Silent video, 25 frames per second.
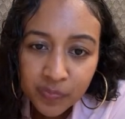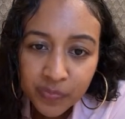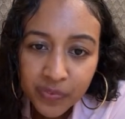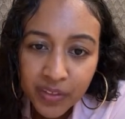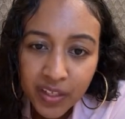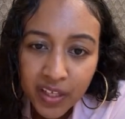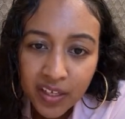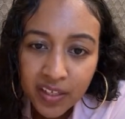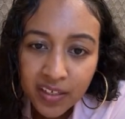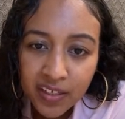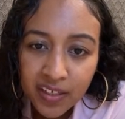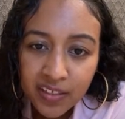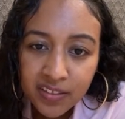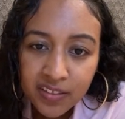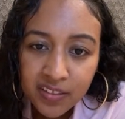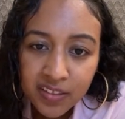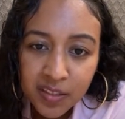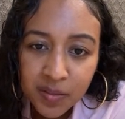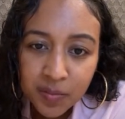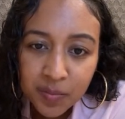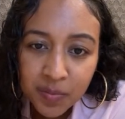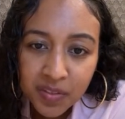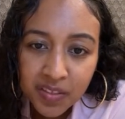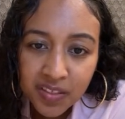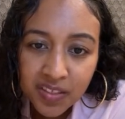Can I
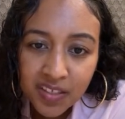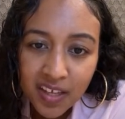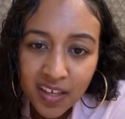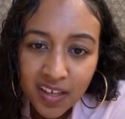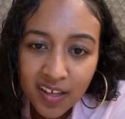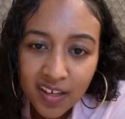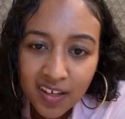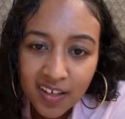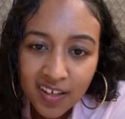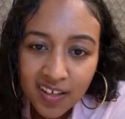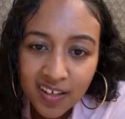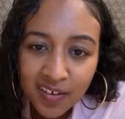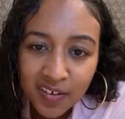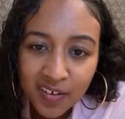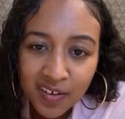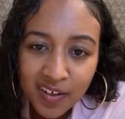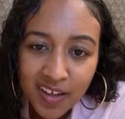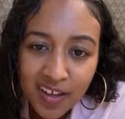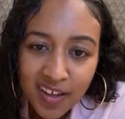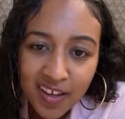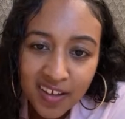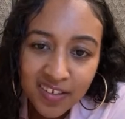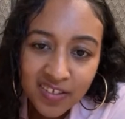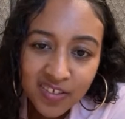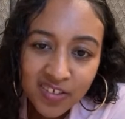dip steak
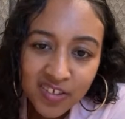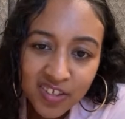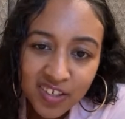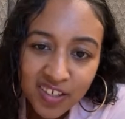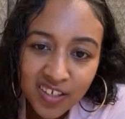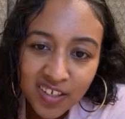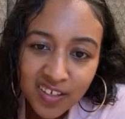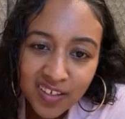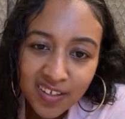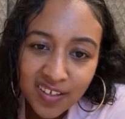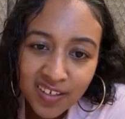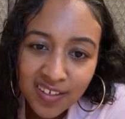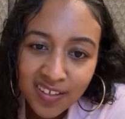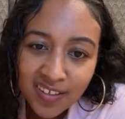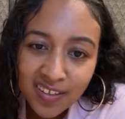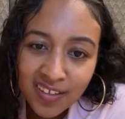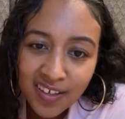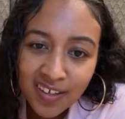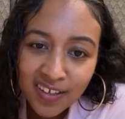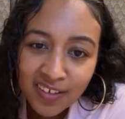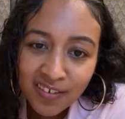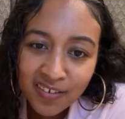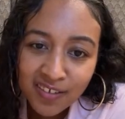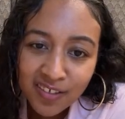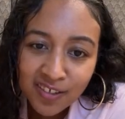and chicken in
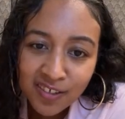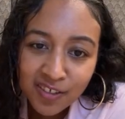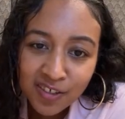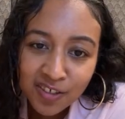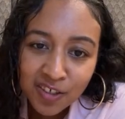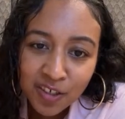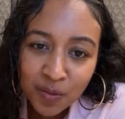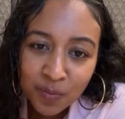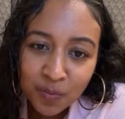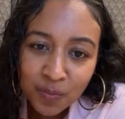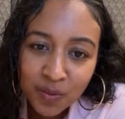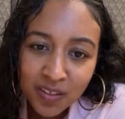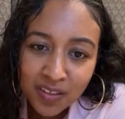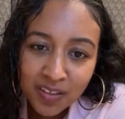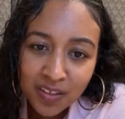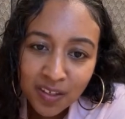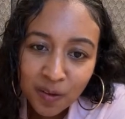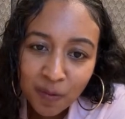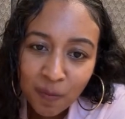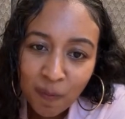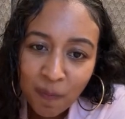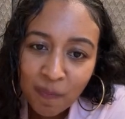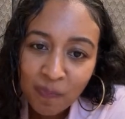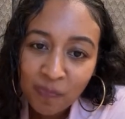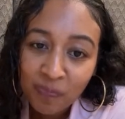that chickpea dip?